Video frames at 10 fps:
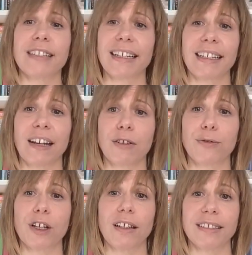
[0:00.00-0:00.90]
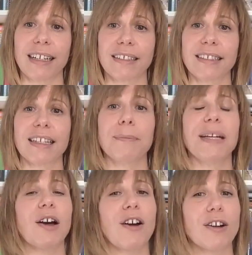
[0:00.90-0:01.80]
are taken out of context can
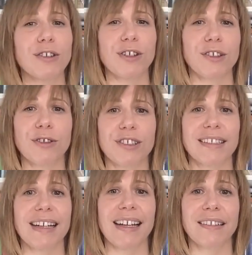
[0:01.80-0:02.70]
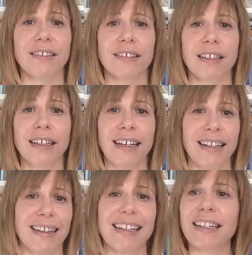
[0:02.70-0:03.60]
be hard to understand.
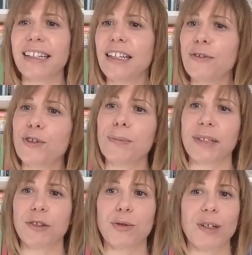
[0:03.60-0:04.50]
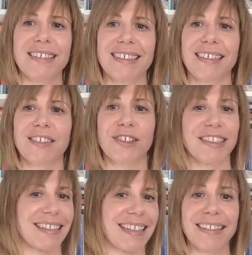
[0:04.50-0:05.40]
They can even be twisted to
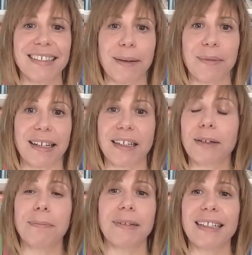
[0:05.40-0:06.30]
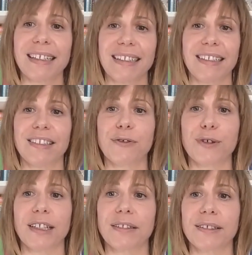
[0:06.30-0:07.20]
say something completely
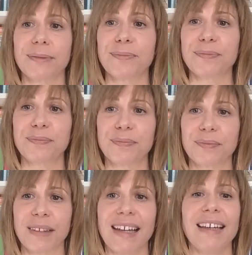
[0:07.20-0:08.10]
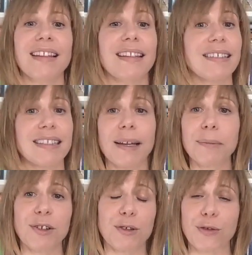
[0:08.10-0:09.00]
different. The
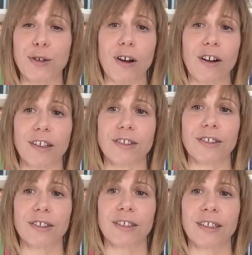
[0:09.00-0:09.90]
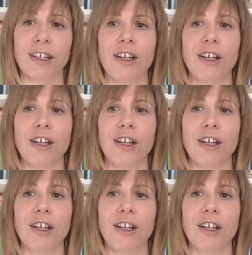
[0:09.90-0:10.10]
same goes for art.